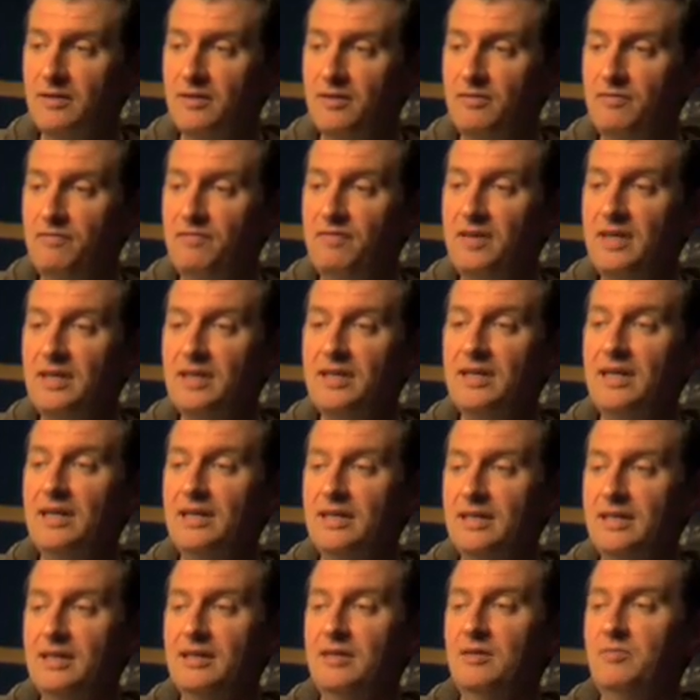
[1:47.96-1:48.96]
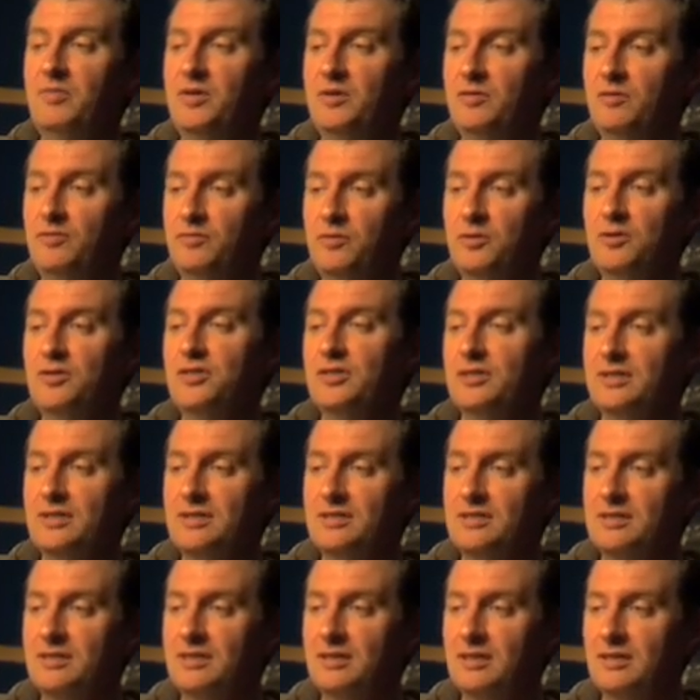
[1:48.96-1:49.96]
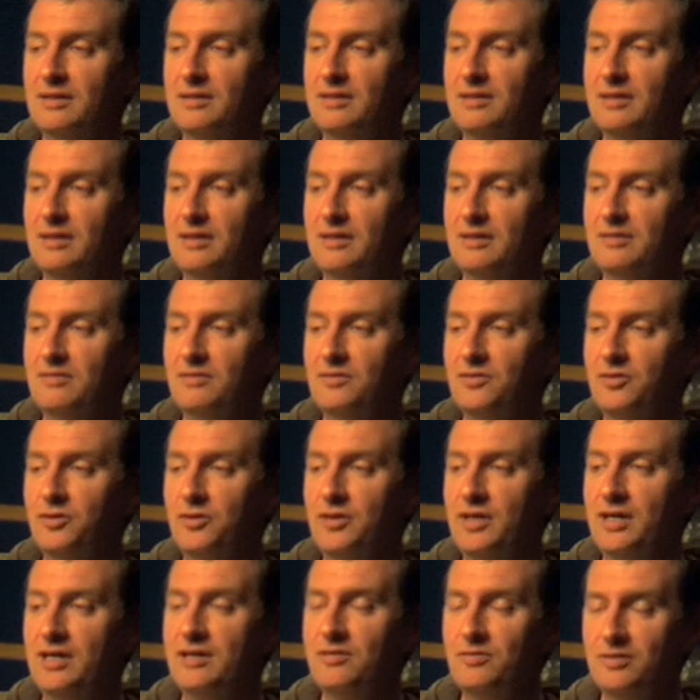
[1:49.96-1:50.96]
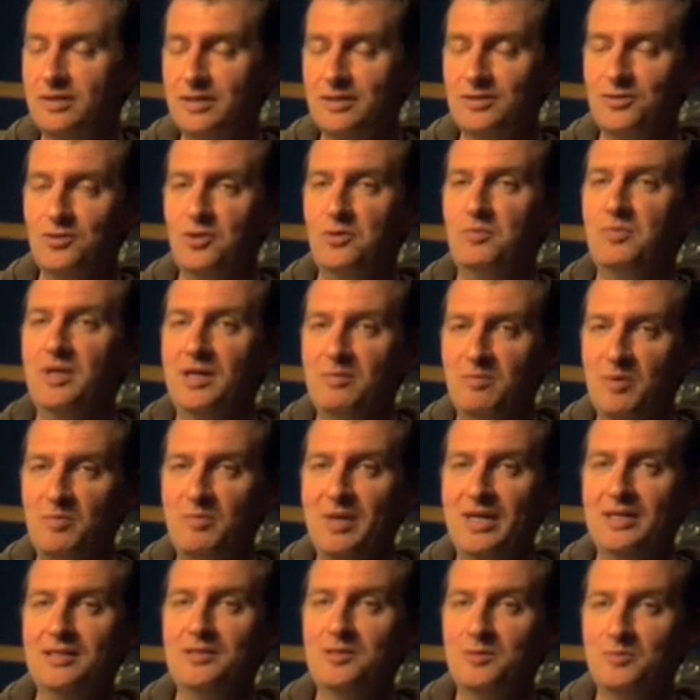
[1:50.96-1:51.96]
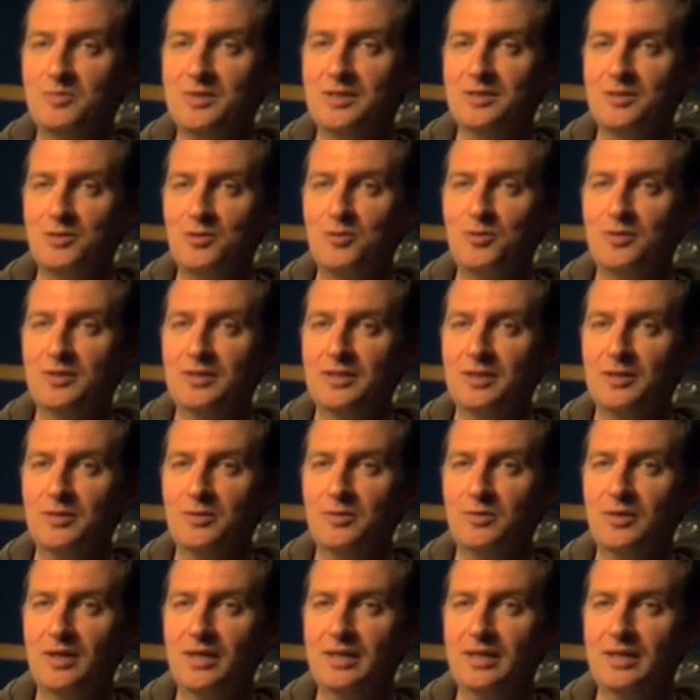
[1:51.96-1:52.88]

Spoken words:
the feeling I get about the future is that you can't really stop that momentum that's going now,